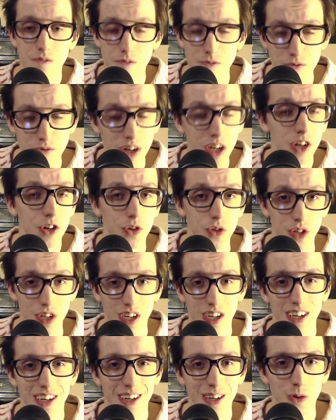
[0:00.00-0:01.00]
filled
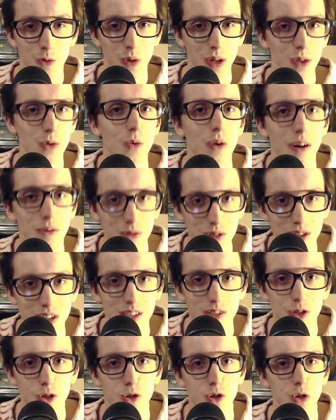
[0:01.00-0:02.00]
with
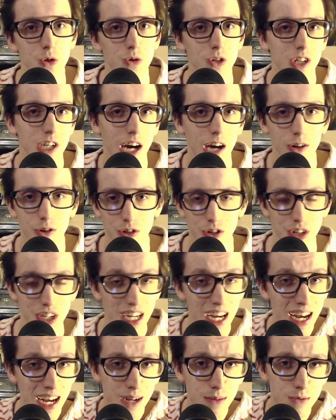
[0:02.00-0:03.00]
references to childhood
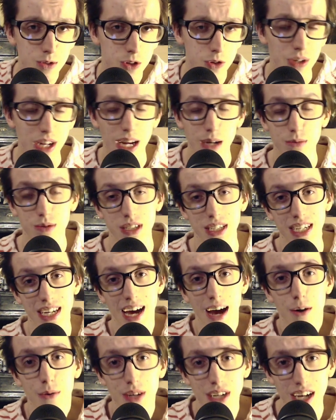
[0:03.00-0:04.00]
games, to games
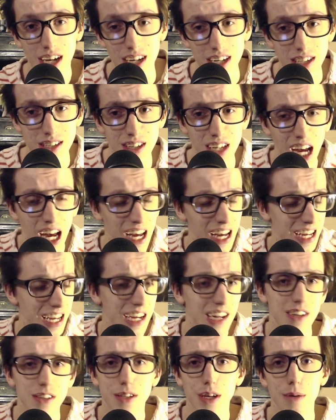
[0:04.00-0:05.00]
nowadays. It
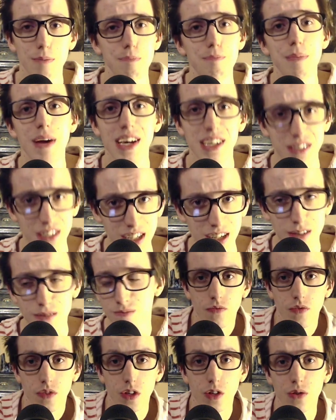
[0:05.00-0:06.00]
is amazing.
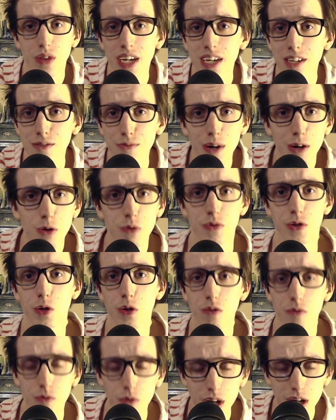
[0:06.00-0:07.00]
So that is my review
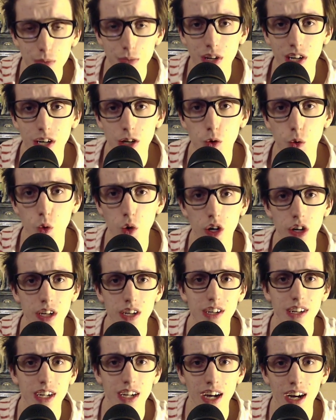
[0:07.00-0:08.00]
of Ready Player
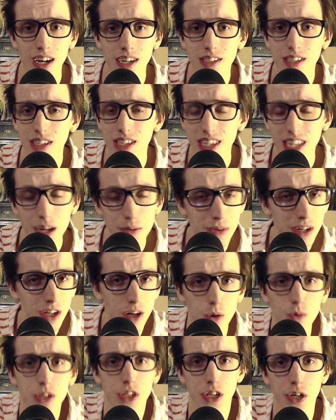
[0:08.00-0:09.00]
One. Guys, let me know
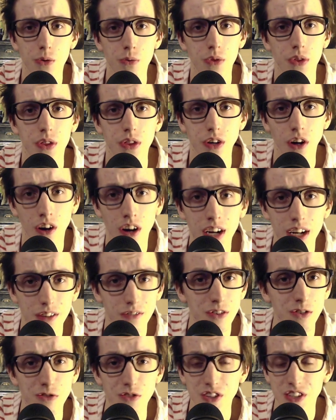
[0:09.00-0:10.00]
what you thought. If
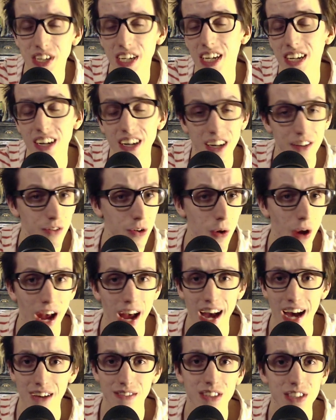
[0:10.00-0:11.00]
you've seen it, if you
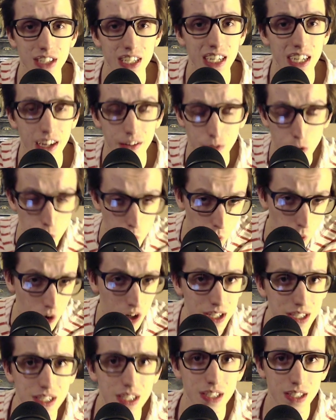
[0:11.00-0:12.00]
haven't seen it, if you
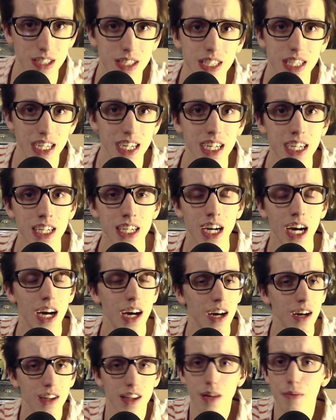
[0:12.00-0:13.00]
want to see it,
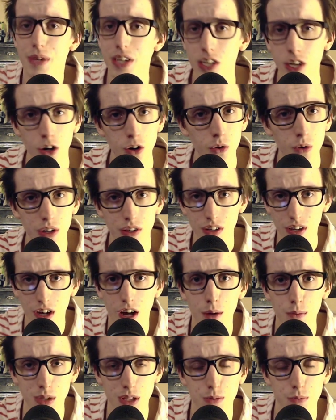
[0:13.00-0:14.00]
let me know in the
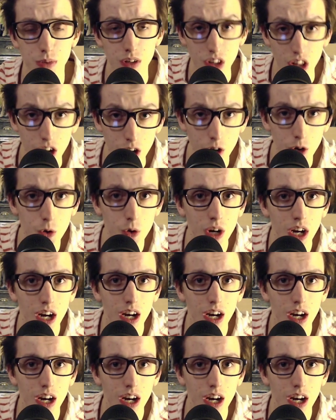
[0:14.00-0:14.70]
comments below.